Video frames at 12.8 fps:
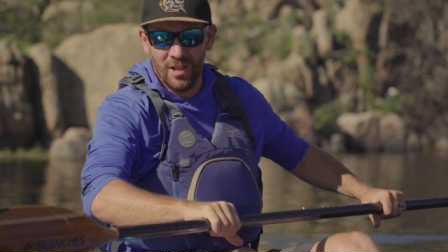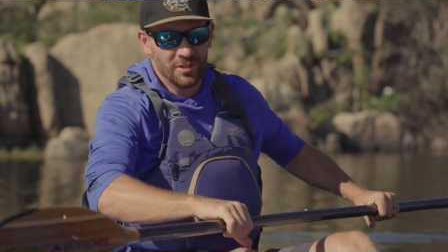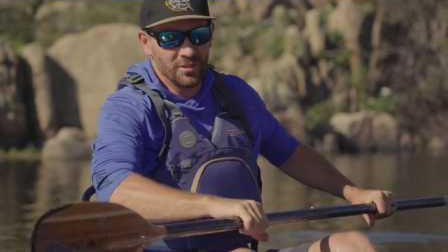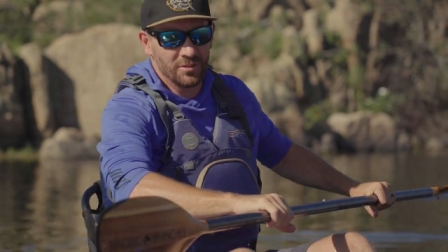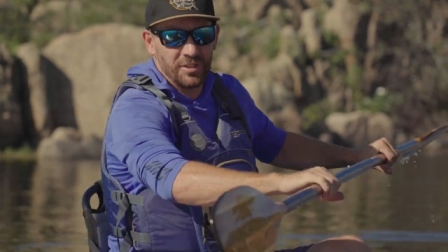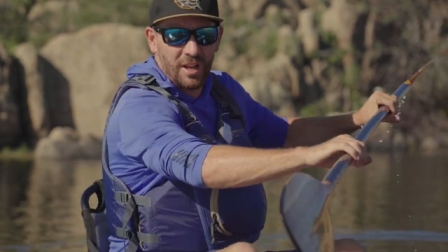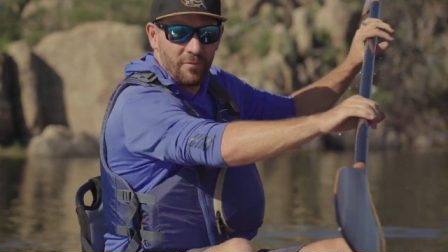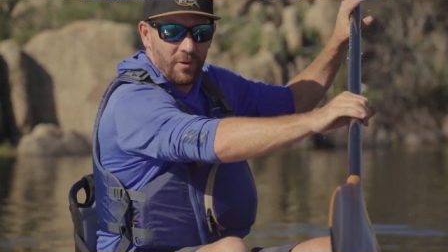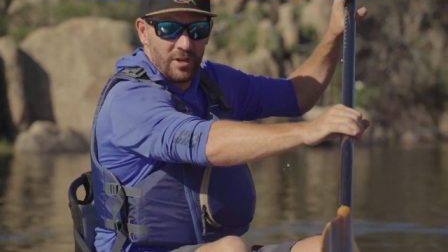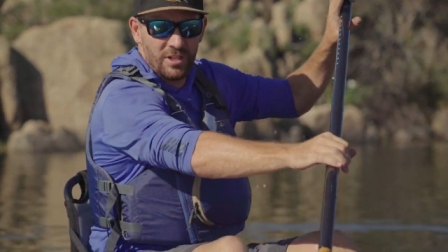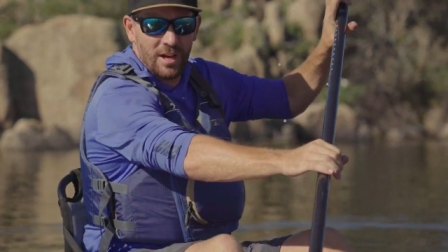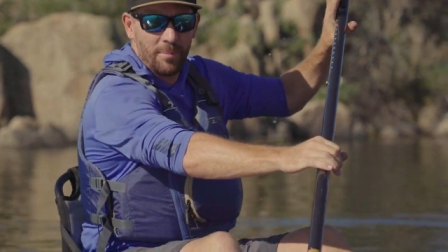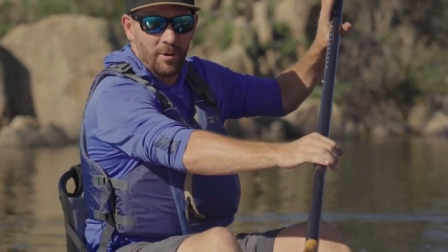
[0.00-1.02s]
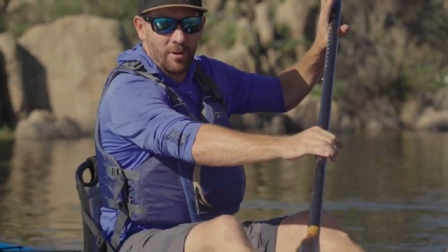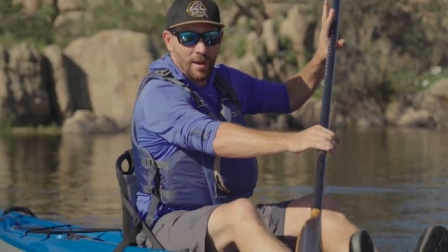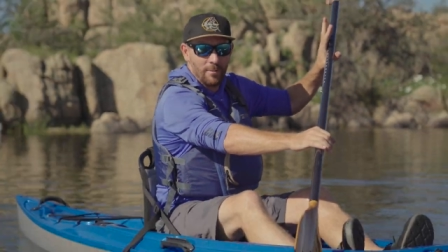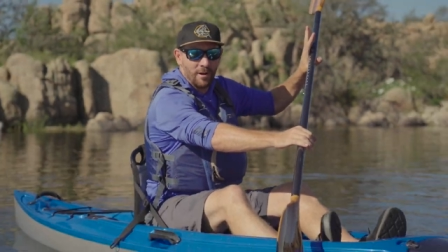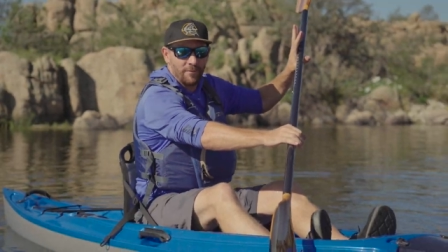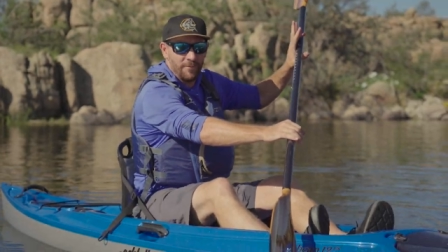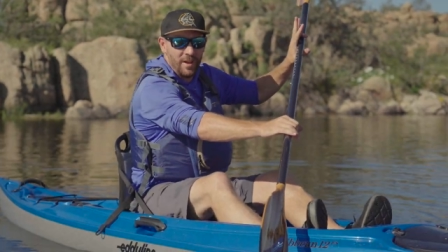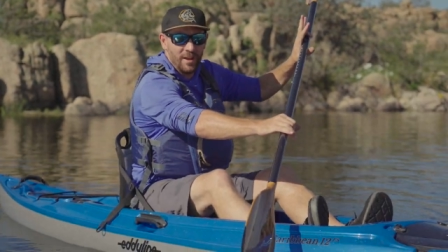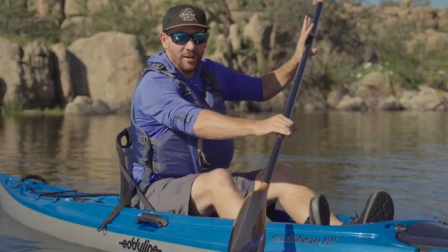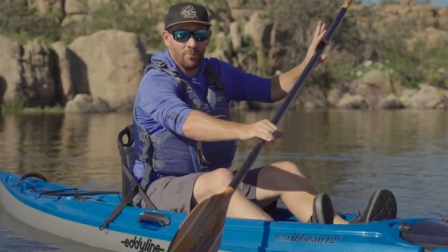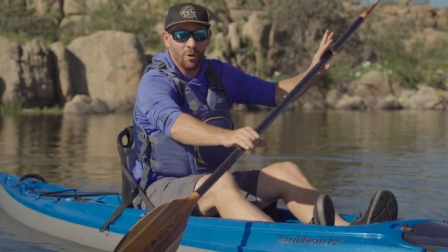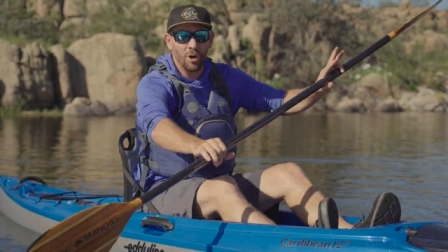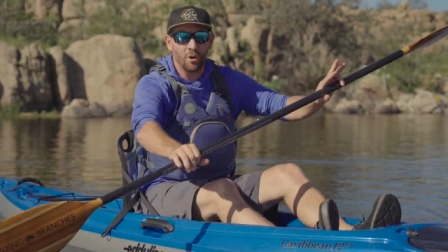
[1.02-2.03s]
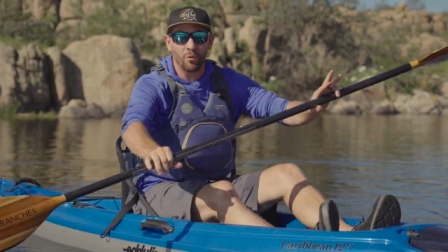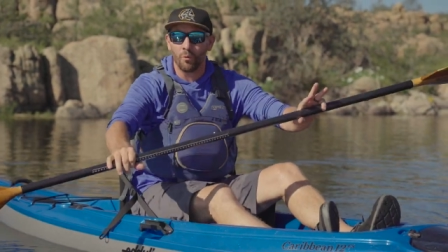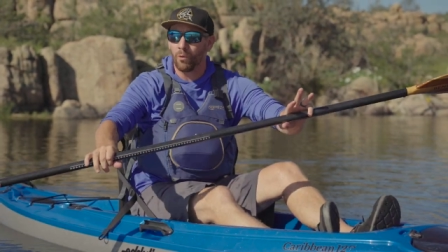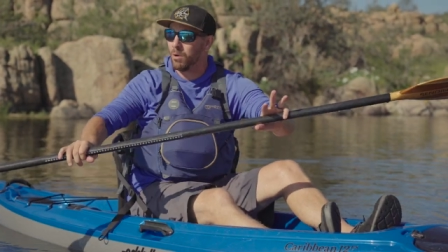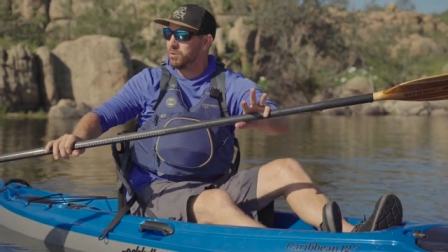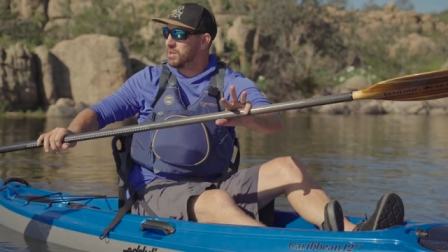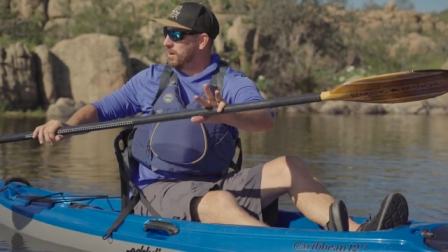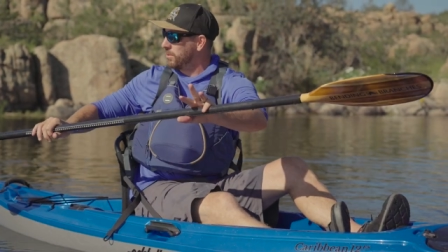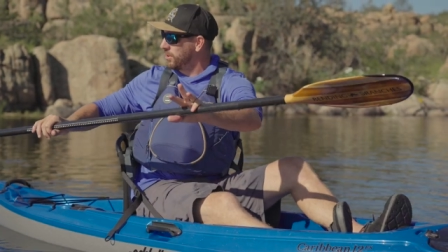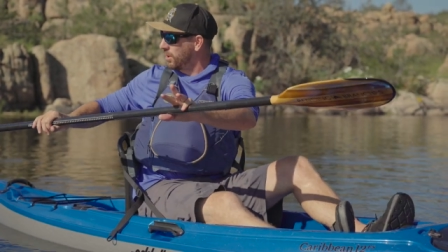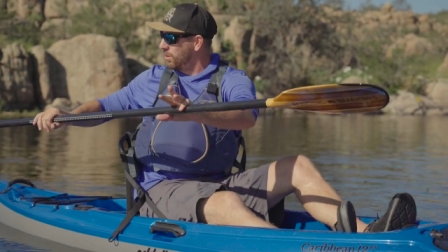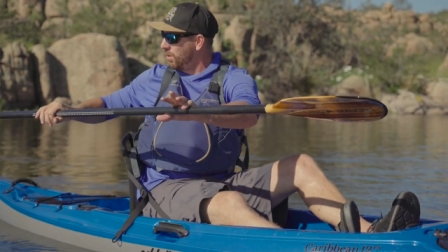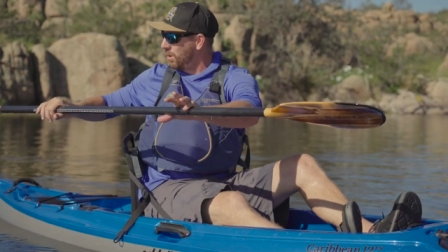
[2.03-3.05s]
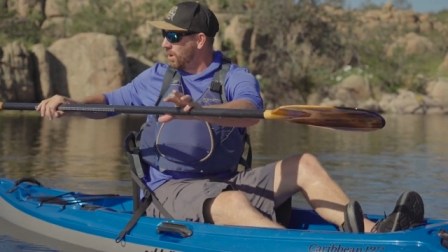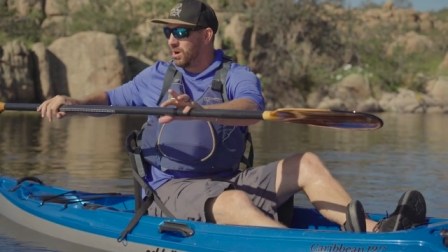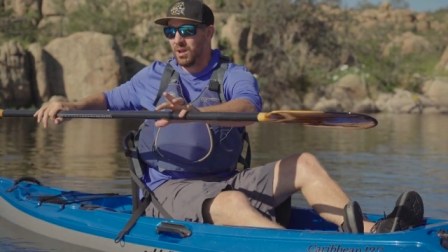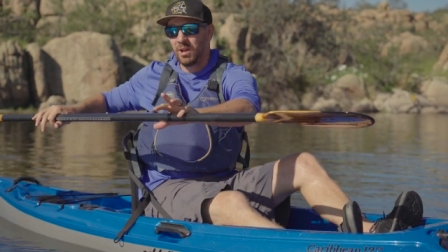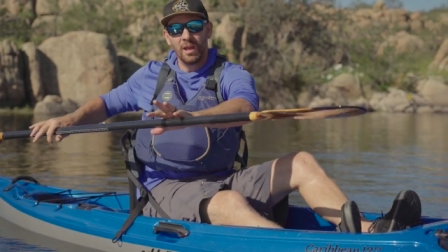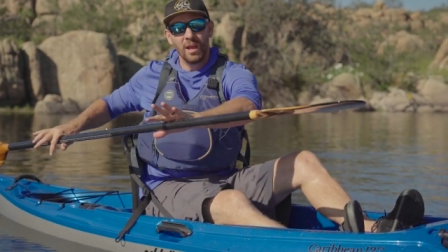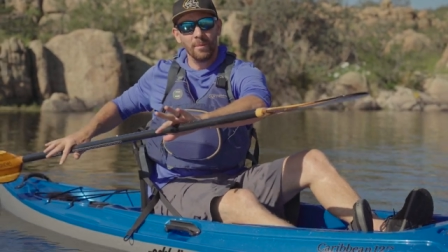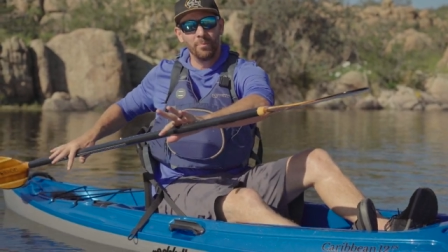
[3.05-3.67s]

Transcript: So instead of reaching up and grabbing our feet, we're gonna rotate with our core and